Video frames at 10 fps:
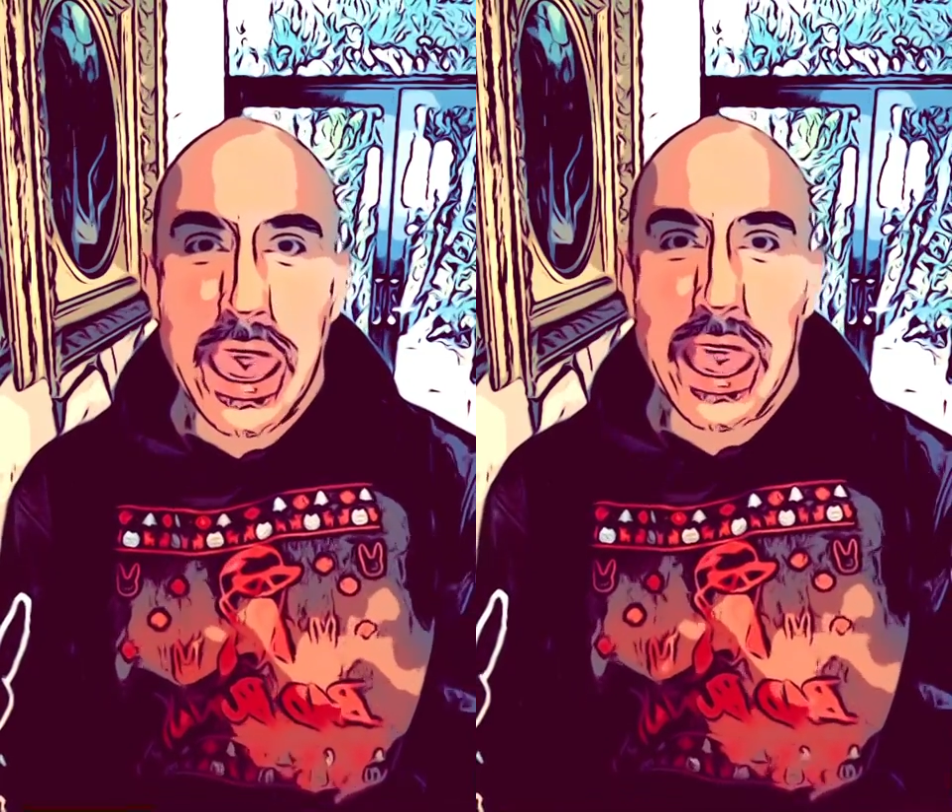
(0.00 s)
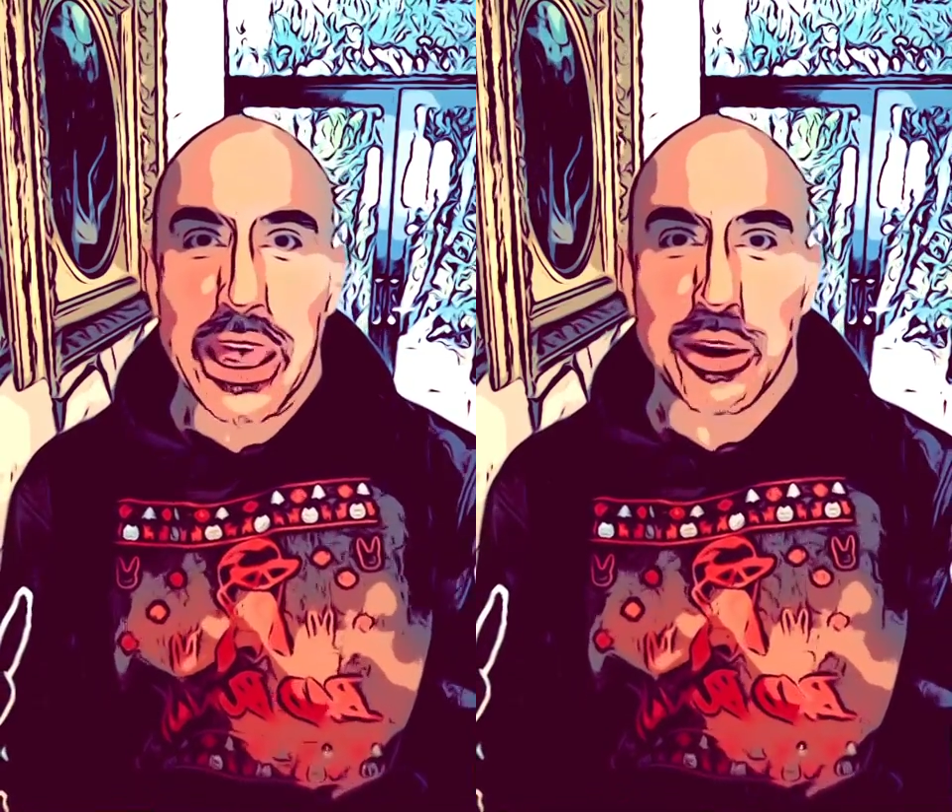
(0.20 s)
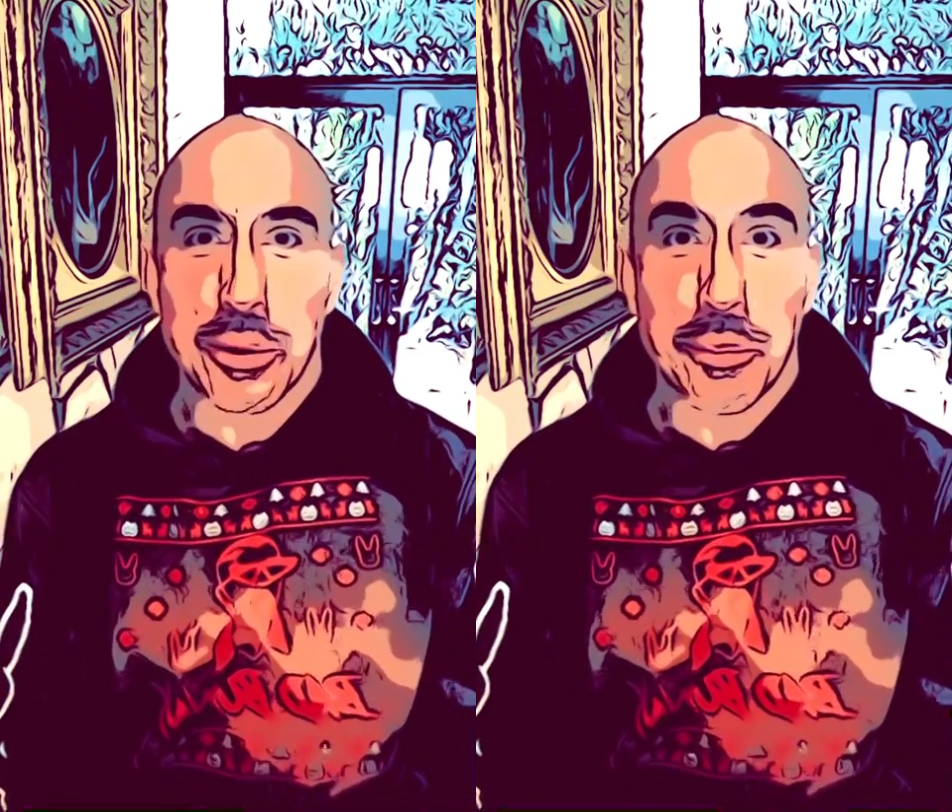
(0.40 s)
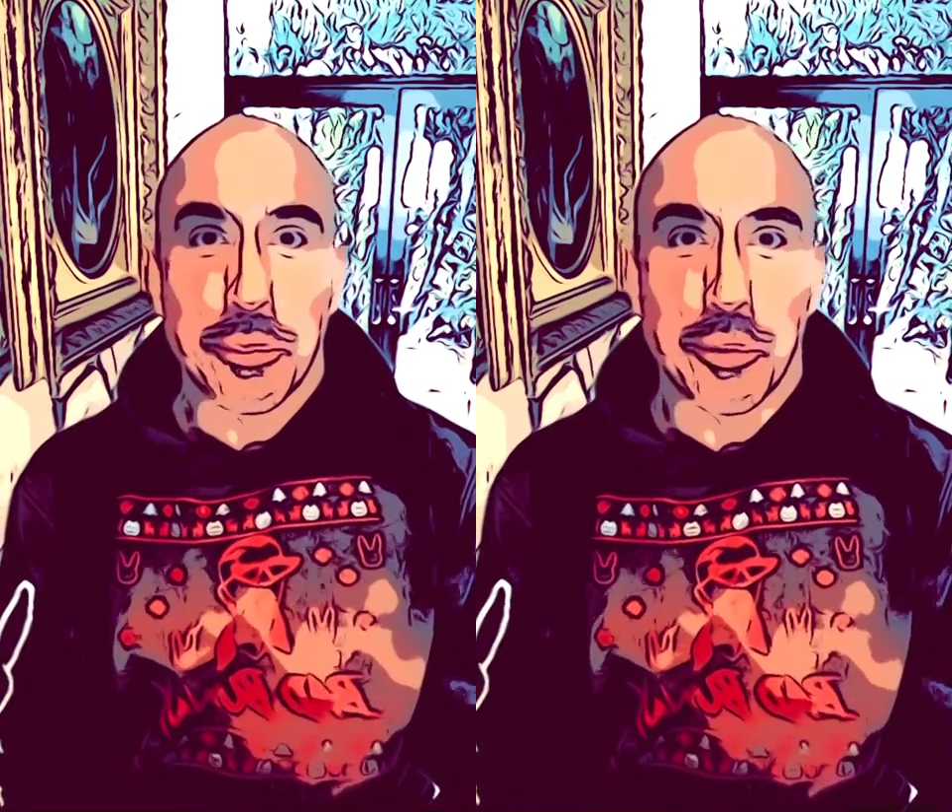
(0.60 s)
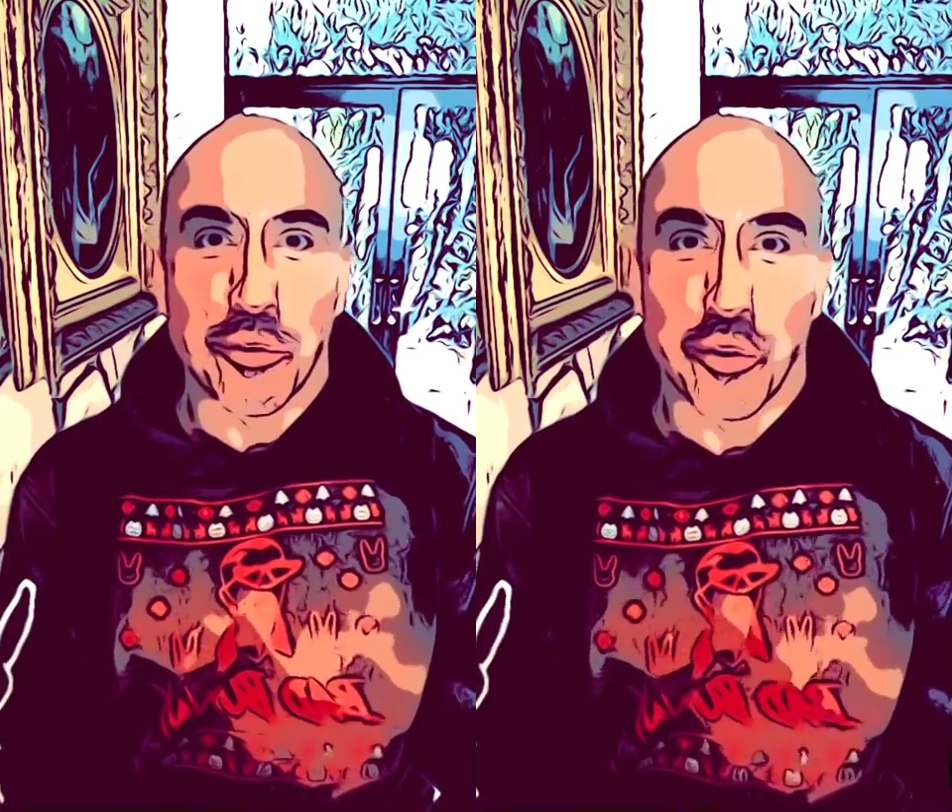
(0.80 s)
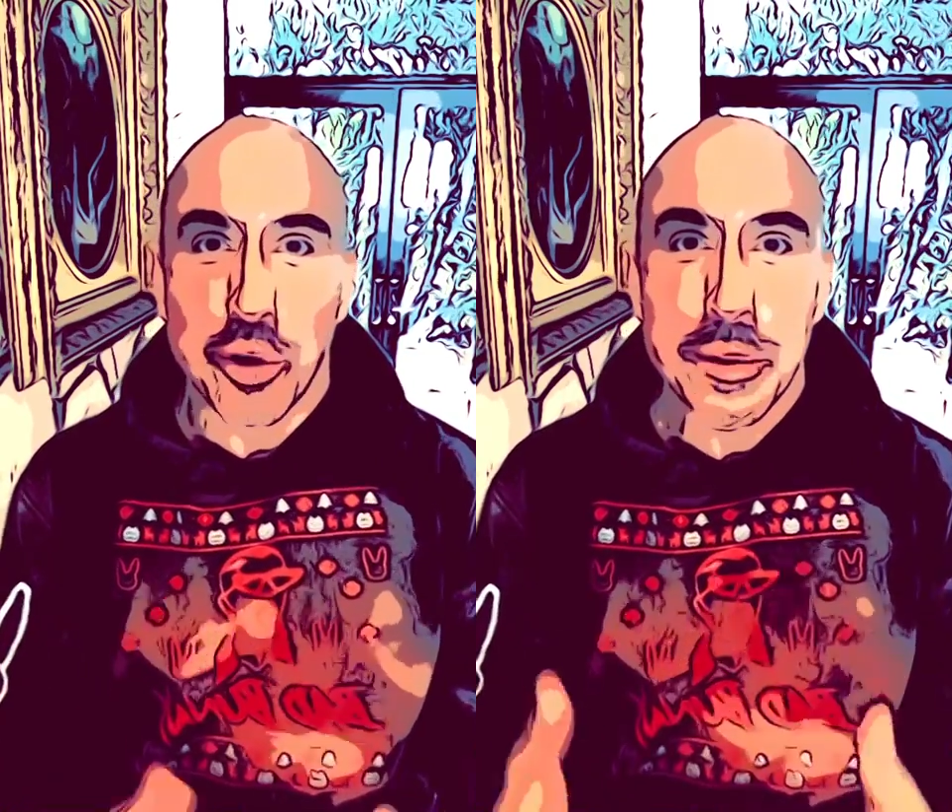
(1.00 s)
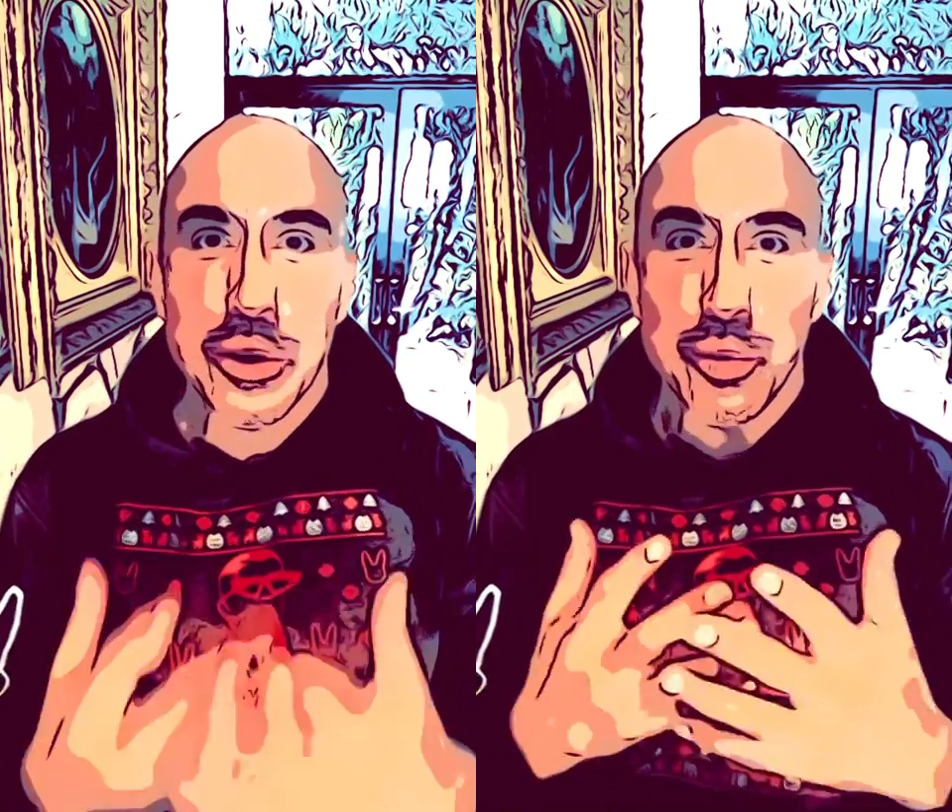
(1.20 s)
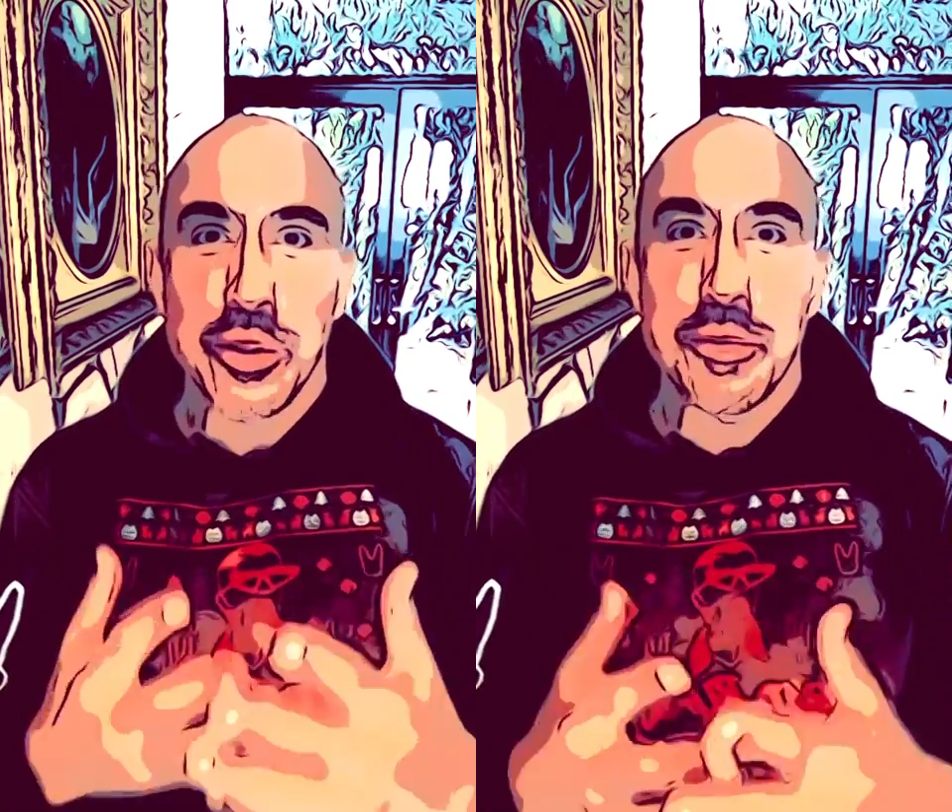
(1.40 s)
And
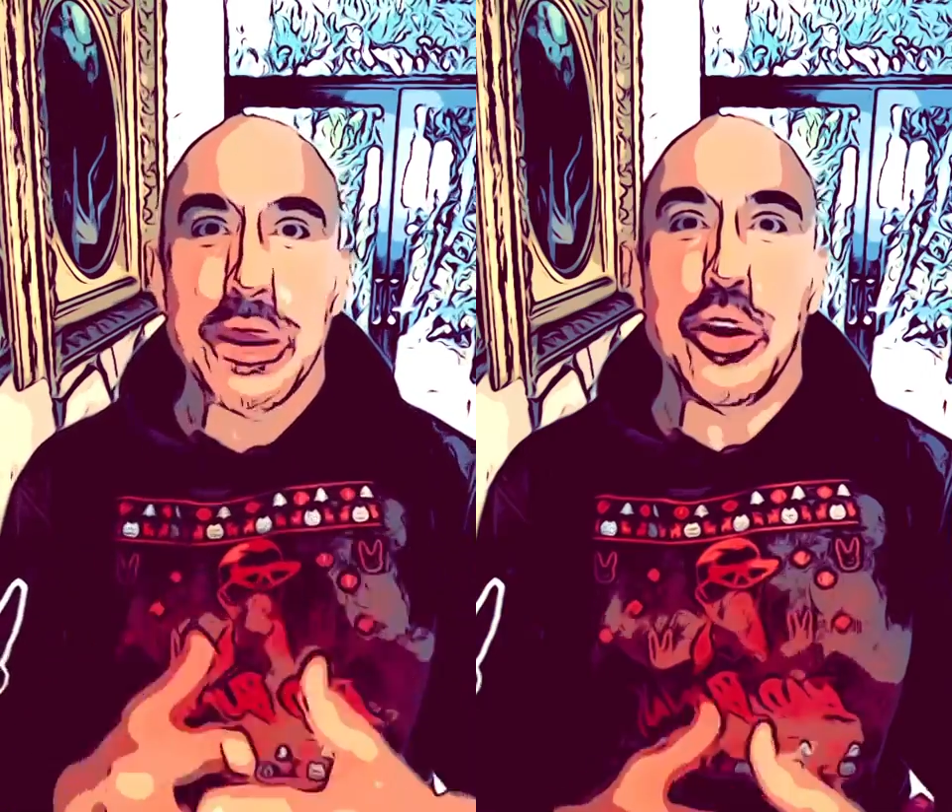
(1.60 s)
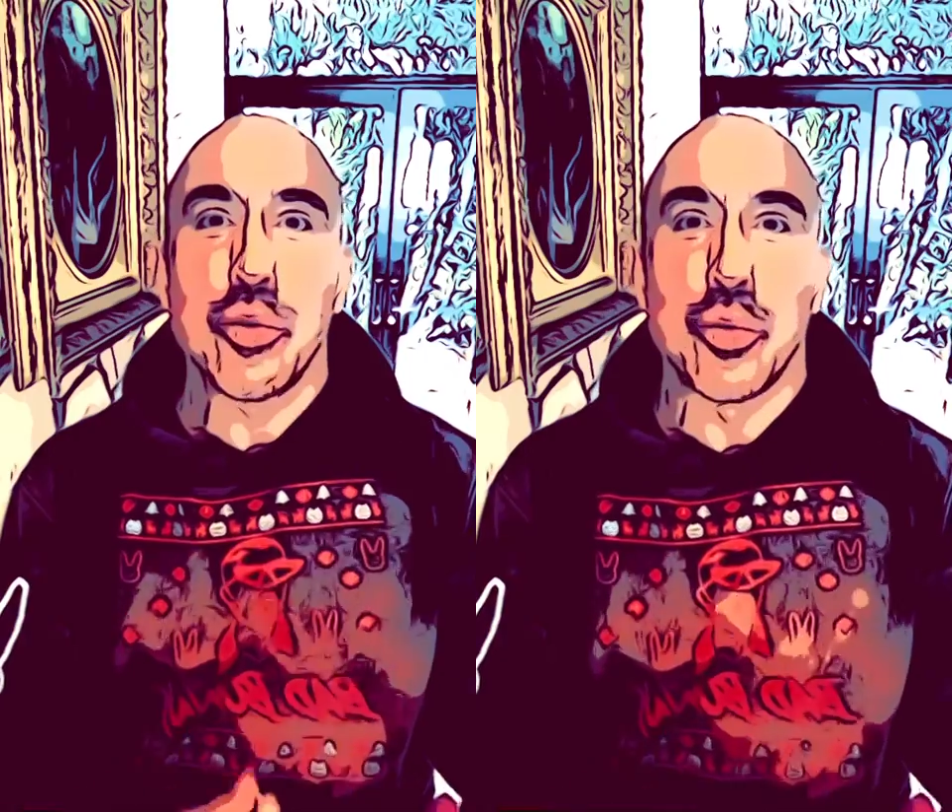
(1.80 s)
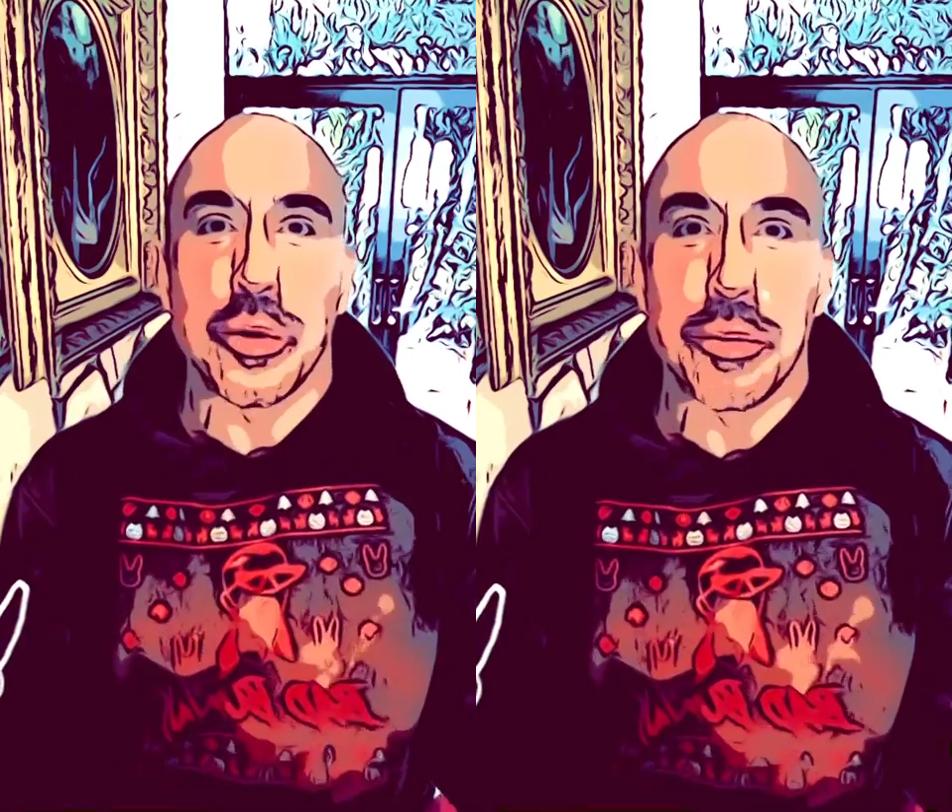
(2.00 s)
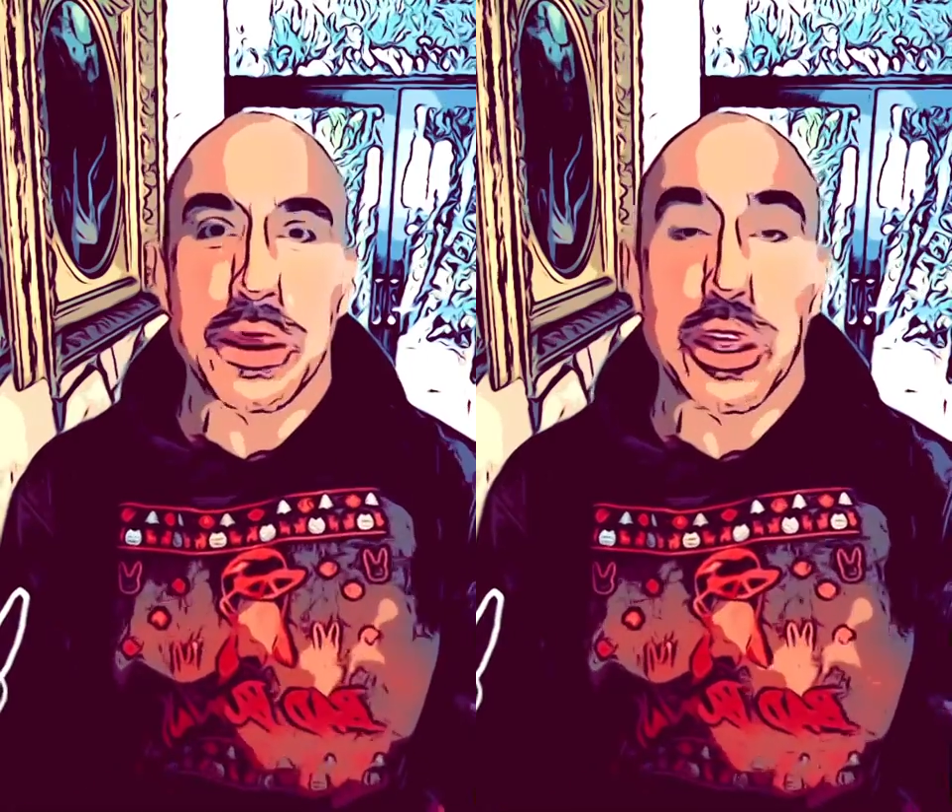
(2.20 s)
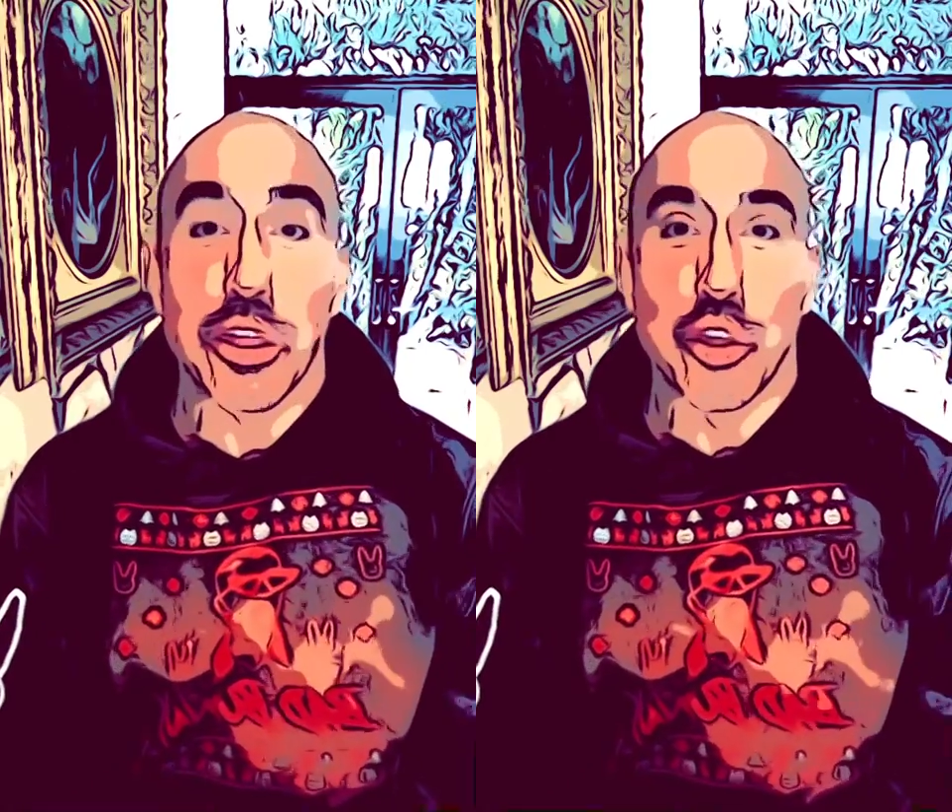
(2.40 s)
performing with me will be